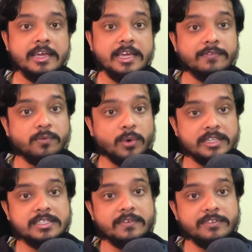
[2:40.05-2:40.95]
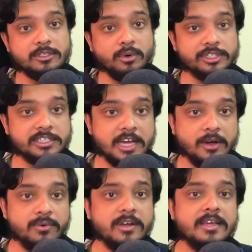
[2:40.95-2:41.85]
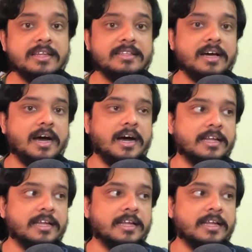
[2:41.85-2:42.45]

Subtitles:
If one service goes down, the